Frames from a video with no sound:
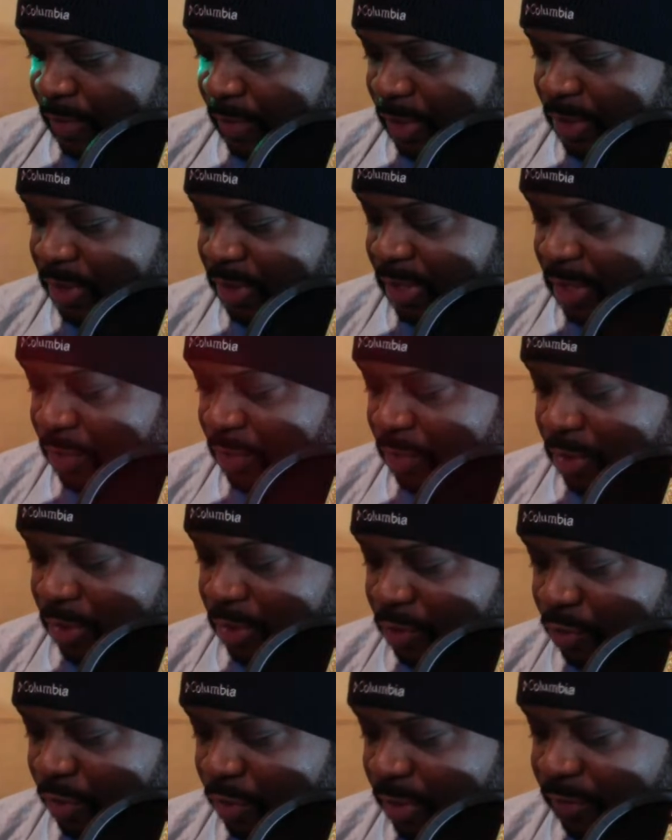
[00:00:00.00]
January
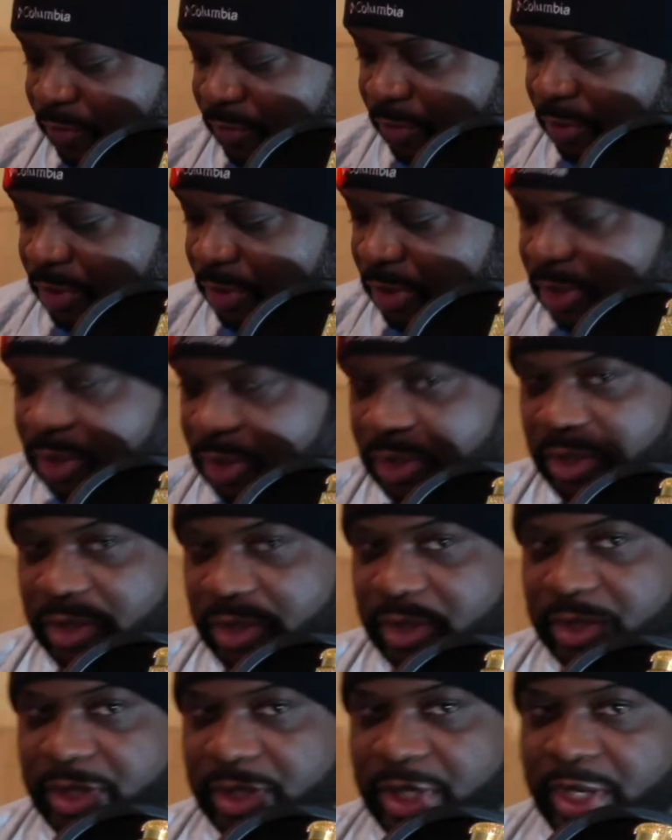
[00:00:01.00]
21st, I
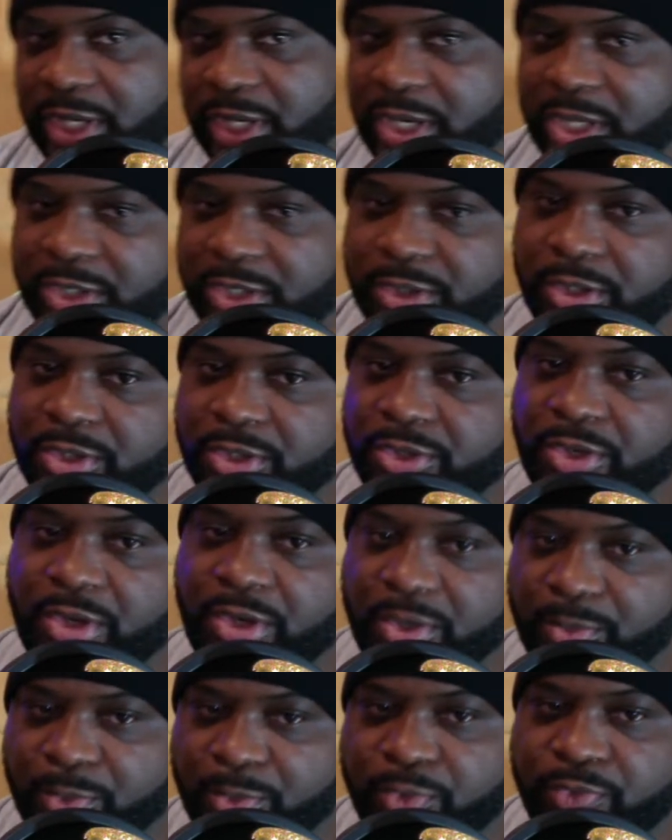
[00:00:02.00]
should say. And I
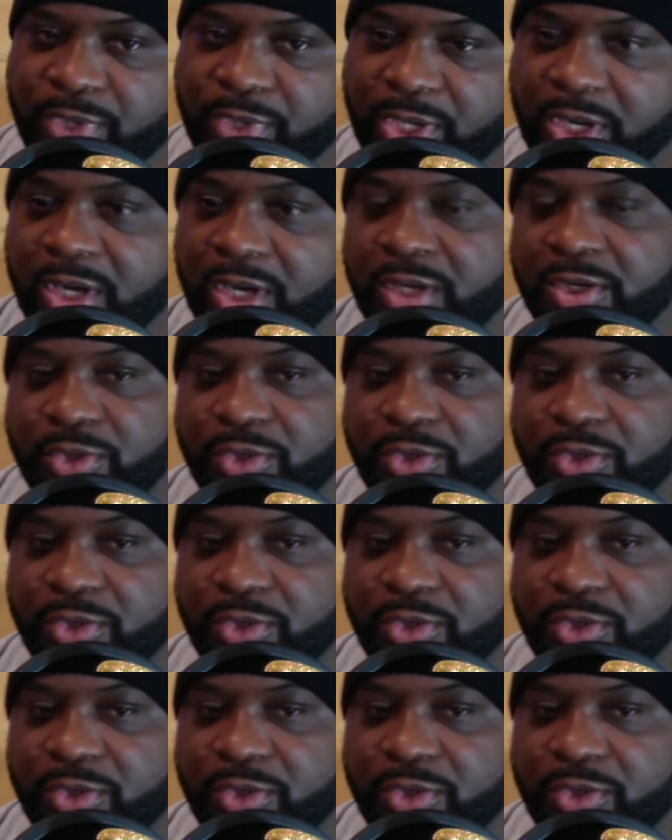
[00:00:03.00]
saw the movie on the